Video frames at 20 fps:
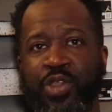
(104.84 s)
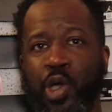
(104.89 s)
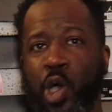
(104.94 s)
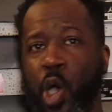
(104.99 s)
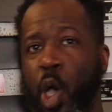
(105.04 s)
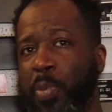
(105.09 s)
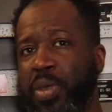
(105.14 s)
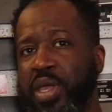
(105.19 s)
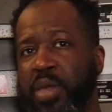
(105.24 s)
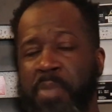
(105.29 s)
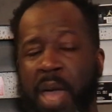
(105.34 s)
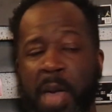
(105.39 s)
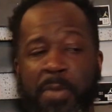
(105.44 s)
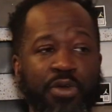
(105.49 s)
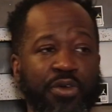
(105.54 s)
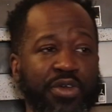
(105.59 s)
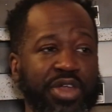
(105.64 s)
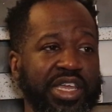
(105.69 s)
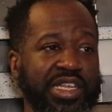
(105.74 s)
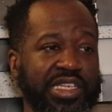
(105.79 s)
Kobe
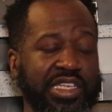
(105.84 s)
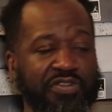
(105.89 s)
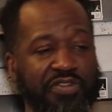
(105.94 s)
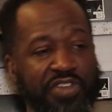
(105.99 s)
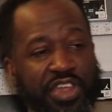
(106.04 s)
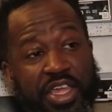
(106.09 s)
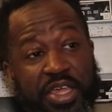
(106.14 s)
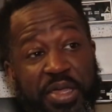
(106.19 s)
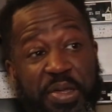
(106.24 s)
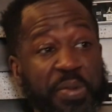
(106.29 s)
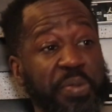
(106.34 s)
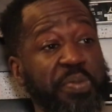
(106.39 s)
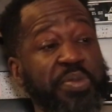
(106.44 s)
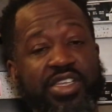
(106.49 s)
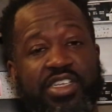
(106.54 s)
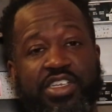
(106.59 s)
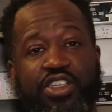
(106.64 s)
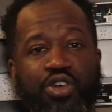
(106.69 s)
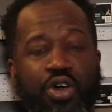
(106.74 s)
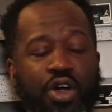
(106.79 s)
memories of him,
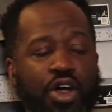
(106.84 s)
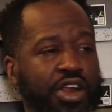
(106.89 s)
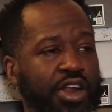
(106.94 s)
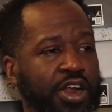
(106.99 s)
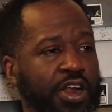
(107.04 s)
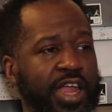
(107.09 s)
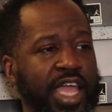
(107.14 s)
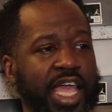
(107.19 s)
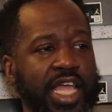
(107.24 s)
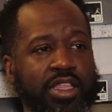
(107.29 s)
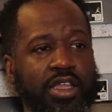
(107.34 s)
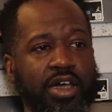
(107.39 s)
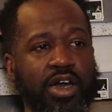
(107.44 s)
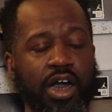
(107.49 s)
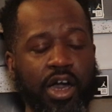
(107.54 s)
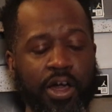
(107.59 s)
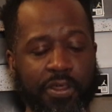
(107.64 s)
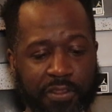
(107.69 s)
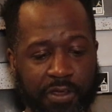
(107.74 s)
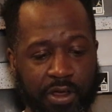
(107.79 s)
his daughter, and
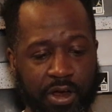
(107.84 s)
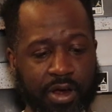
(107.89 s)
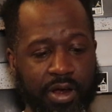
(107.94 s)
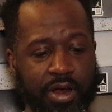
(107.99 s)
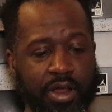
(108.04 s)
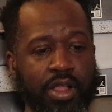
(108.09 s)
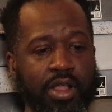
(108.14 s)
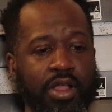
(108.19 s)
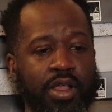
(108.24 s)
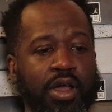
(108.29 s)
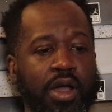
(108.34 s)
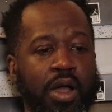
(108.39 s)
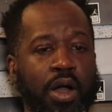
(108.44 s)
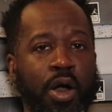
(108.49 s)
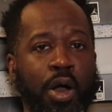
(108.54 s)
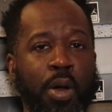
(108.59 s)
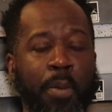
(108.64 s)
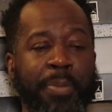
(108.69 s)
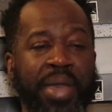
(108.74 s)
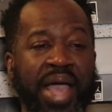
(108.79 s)
the other
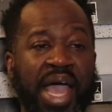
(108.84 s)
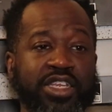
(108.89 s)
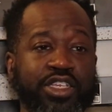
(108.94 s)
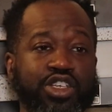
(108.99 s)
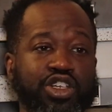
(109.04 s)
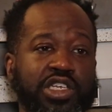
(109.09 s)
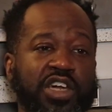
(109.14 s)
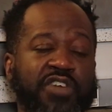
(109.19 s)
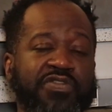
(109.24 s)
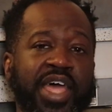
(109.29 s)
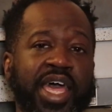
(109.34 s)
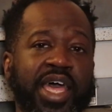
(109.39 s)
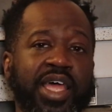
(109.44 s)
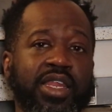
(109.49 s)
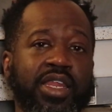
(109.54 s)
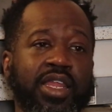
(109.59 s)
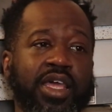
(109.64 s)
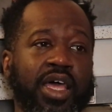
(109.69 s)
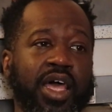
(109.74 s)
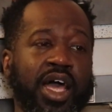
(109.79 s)
passengers of
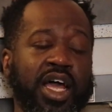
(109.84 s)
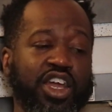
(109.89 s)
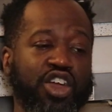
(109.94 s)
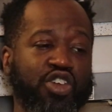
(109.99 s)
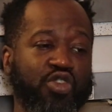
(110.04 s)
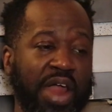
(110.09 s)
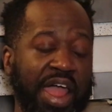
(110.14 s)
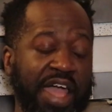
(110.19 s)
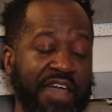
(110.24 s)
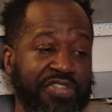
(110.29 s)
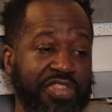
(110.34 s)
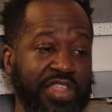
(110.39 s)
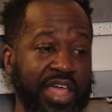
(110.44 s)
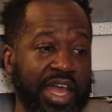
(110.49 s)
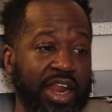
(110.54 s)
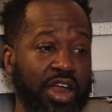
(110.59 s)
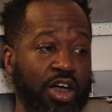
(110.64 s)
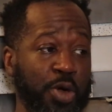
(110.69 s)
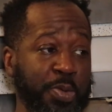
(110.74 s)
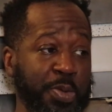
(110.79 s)
that helicraft
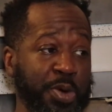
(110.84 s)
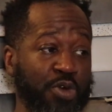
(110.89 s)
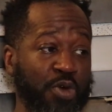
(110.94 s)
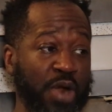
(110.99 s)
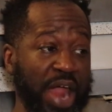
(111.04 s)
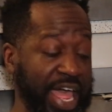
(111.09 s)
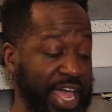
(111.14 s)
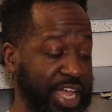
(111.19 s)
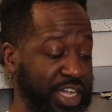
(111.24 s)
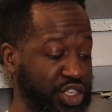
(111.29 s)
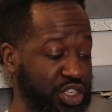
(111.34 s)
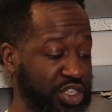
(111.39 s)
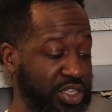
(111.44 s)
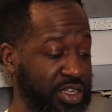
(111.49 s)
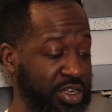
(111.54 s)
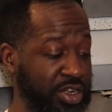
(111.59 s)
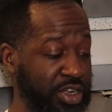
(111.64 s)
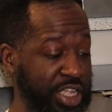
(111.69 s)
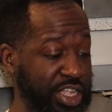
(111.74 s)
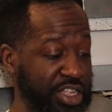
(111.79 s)
that
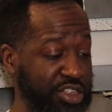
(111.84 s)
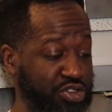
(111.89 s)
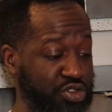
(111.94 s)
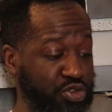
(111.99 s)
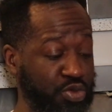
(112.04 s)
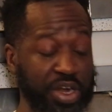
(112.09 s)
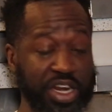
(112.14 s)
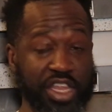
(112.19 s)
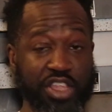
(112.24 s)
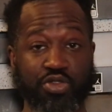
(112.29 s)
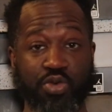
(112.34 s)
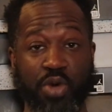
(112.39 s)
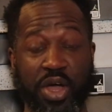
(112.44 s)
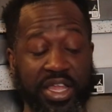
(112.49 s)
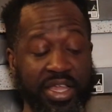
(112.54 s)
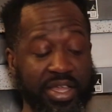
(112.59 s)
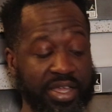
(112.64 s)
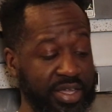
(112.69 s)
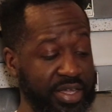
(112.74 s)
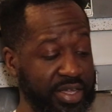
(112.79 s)
crashed in
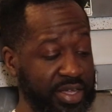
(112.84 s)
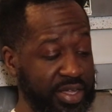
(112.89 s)
2020.